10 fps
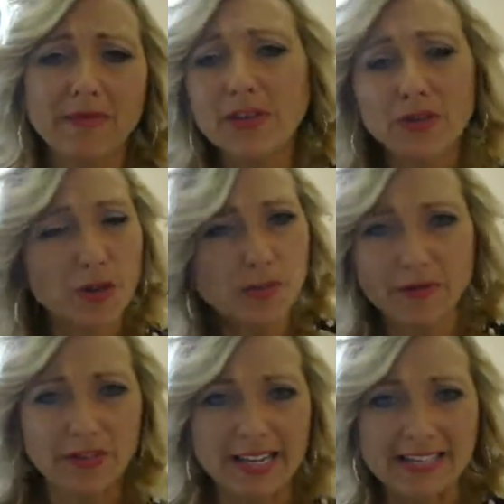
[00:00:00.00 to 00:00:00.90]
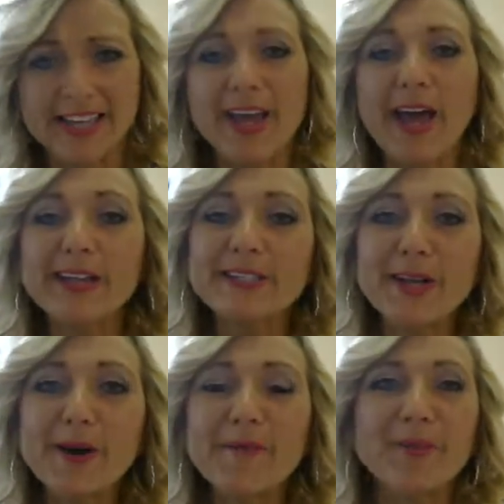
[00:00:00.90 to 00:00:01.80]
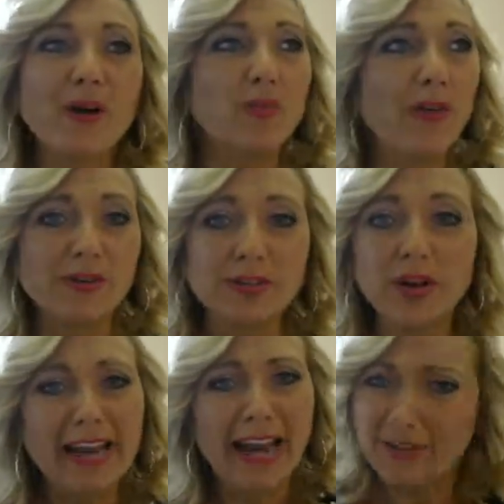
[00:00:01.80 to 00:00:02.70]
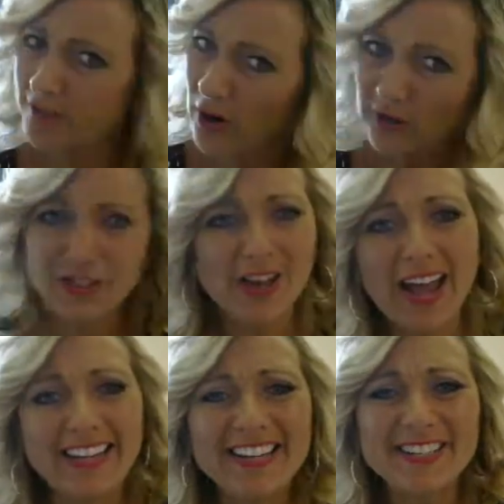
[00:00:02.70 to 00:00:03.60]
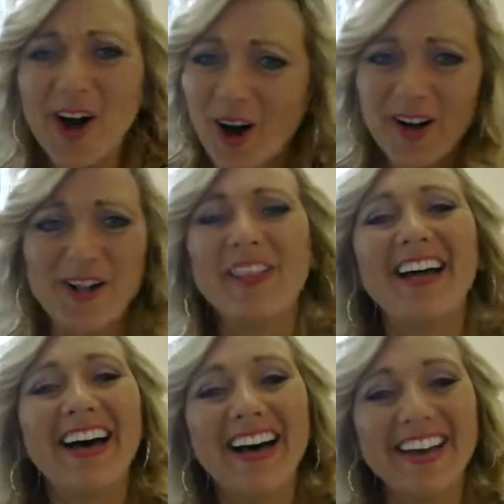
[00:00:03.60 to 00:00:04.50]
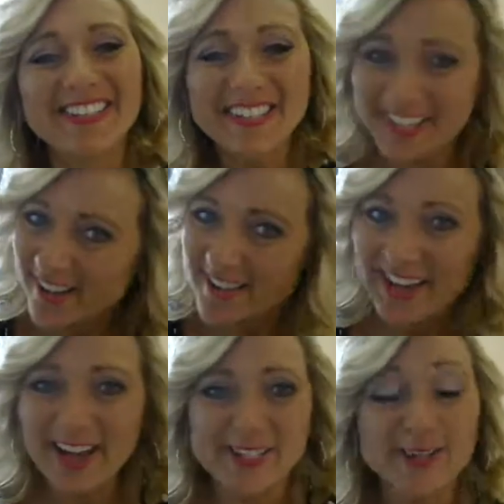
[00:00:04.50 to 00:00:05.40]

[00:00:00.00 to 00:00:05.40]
the troops overseas. And so whether it's, and I talked to Jackie Tall just the other day.